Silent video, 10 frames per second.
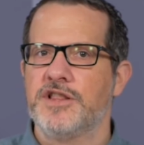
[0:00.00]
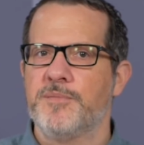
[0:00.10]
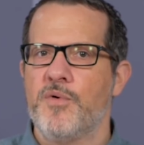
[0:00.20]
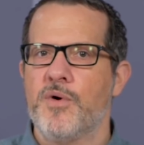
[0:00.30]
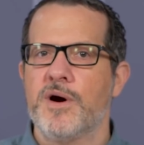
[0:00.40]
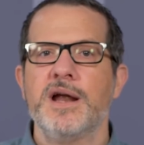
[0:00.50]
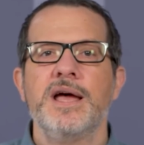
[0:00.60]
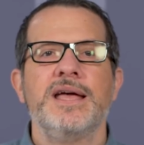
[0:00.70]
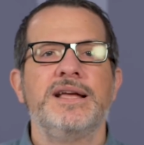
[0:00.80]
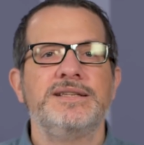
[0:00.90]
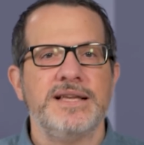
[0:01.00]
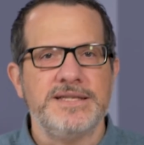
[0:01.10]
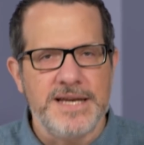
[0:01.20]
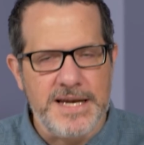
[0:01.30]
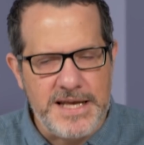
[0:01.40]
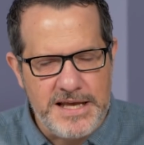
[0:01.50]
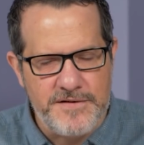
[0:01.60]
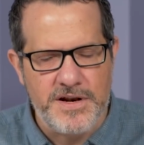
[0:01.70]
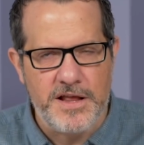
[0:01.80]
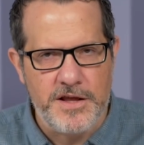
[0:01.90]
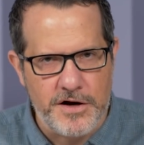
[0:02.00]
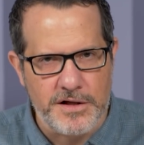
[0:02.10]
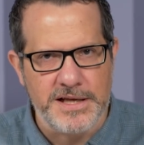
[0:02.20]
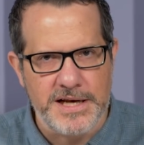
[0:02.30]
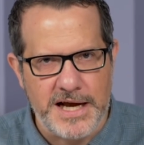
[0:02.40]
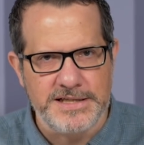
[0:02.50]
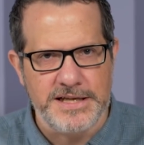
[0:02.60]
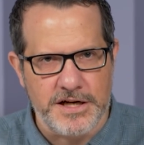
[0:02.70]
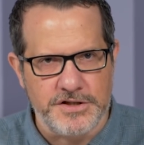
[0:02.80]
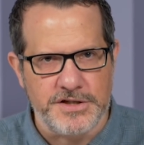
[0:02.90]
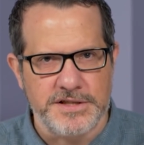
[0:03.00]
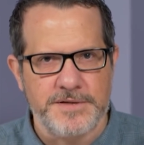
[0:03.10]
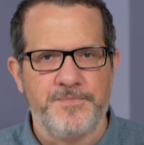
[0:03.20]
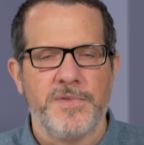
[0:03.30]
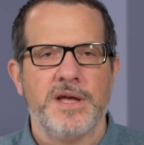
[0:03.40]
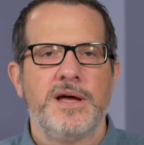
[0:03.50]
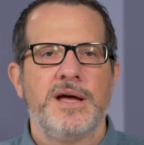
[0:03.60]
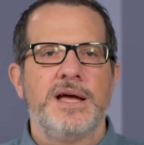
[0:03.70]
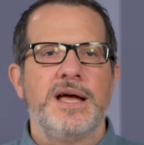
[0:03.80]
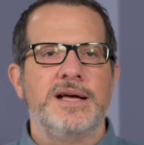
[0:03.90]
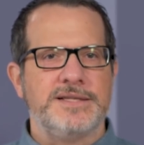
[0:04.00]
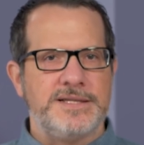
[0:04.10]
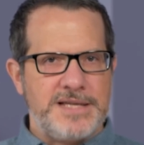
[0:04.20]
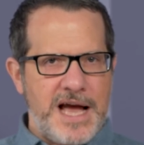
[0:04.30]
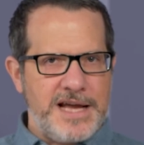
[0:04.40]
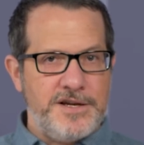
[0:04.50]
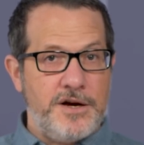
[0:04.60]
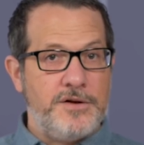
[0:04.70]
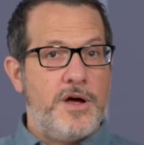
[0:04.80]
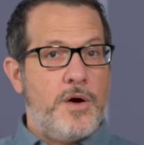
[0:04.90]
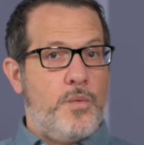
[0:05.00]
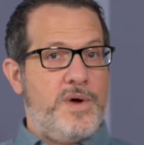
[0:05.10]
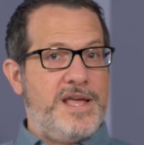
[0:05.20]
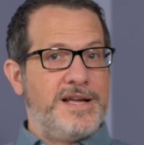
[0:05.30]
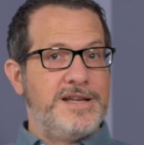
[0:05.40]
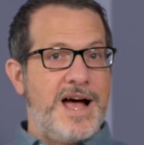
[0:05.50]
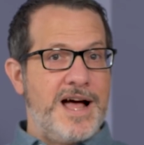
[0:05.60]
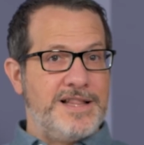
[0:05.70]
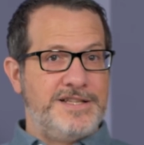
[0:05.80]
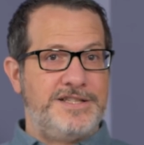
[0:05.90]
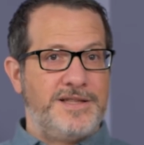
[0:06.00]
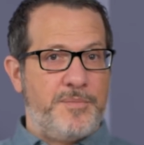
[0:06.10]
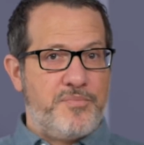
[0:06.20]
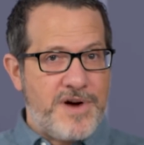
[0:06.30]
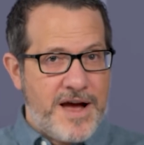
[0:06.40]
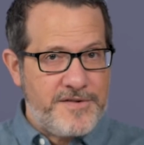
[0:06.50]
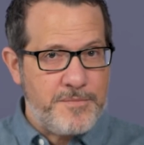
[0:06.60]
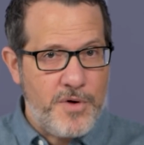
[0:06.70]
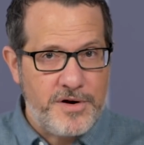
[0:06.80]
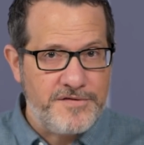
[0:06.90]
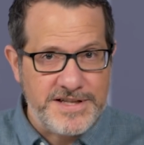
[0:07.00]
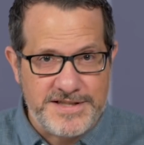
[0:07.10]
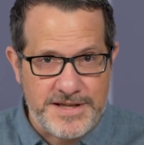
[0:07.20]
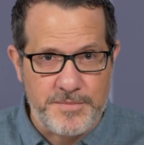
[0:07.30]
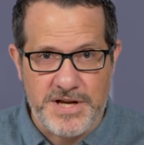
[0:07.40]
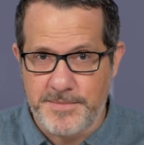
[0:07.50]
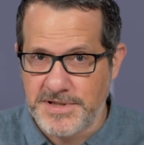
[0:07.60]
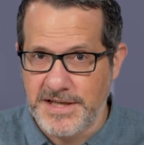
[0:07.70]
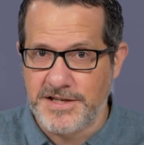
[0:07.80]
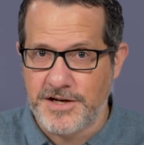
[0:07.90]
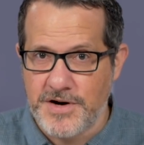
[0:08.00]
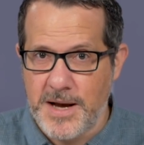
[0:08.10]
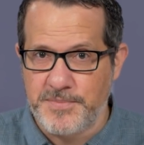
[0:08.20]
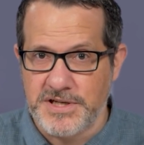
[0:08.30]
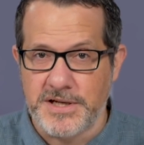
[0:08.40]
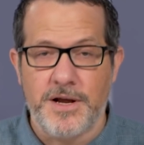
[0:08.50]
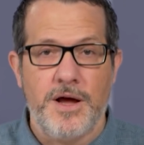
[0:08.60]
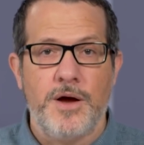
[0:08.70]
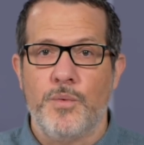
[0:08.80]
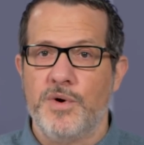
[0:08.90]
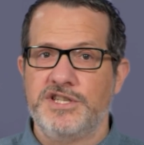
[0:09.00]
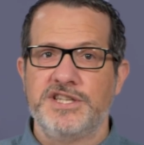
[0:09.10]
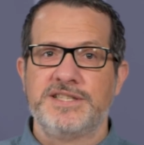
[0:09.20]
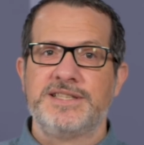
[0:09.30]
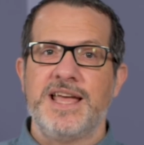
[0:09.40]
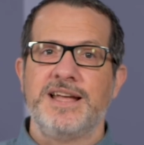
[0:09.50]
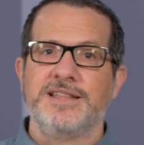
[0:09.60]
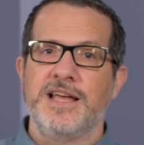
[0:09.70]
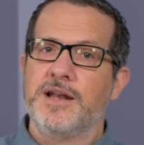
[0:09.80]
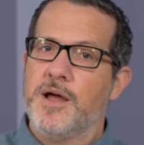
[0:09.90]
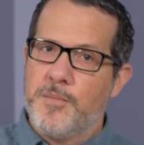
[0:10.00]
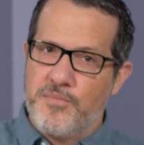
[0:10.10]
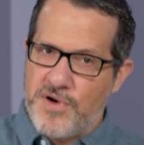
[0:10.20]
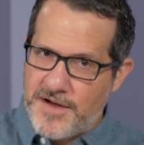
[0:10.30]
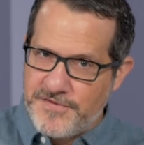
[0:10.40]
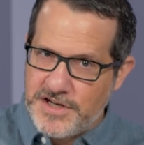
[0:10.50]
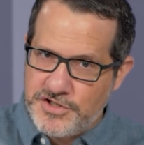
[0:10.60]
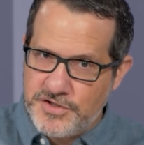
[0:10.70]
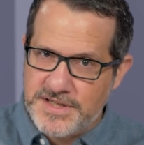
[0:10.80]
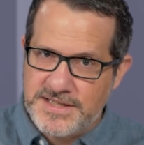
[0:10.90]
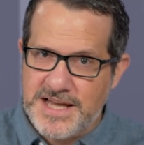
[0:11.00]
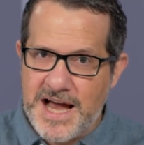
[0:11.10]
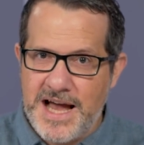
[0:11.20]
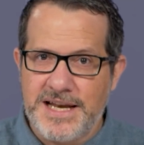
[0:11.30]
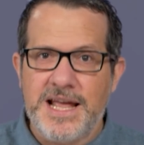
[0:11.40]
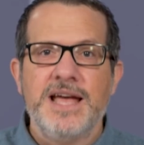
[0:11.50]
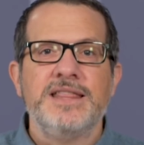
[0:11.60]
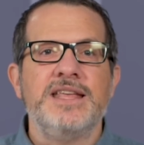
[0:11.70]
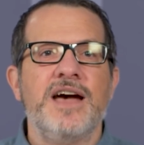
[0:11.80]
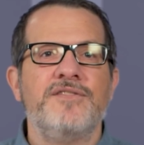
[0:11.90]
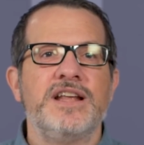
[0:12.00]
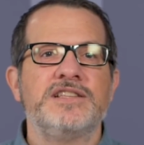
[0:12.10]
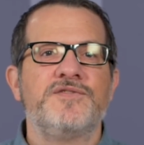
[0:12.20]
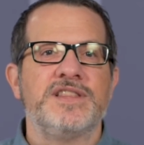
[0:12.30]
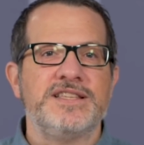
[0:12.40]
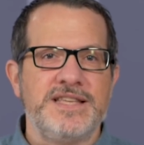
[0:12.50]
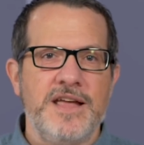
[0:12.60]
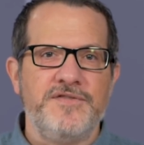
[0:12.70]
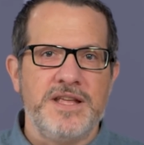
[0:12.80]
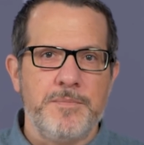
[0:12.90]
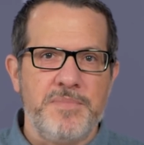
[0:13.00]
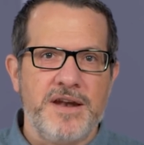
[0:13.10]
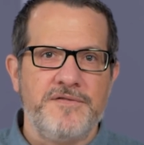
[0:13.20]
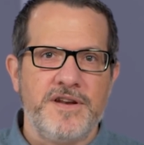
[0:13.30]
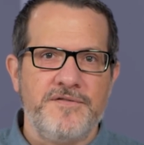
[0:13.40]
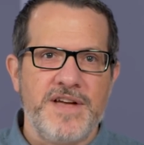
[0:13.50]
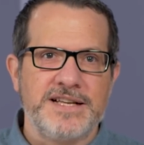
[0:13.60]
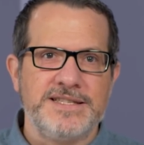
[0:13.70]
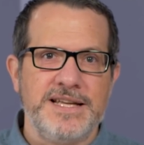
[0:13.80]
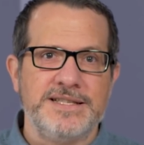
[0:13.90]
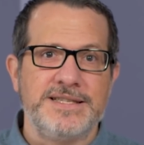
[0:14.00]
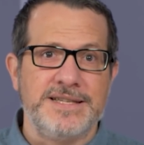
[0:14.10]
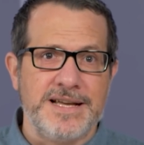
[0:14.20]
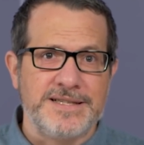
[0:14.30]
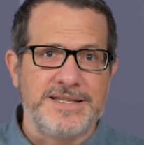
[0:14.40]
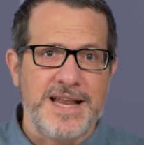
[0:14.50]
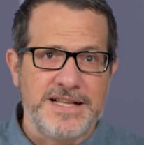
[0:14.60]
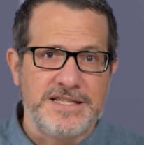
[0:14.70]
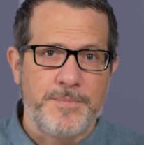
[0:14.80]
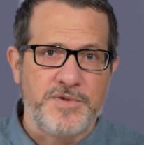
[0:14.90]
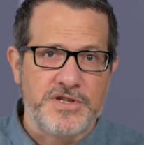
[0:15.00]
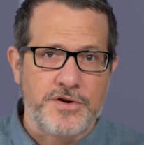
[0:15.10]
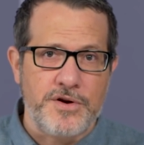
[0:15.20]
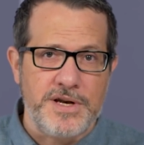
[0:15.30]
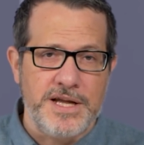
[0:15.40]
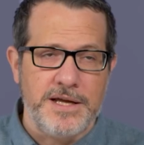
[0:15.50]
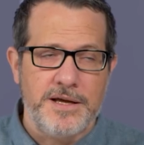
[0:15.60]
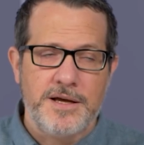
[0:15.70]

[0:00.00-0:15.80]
of the poor existed even in the early nineteen hundreds. As a side note, we acknowledge that profit motive can sometimes lead to corruption. We're just saying that, profit issues aside, the evidence for the safety and benefit of vaccines still stands up to scrutiny.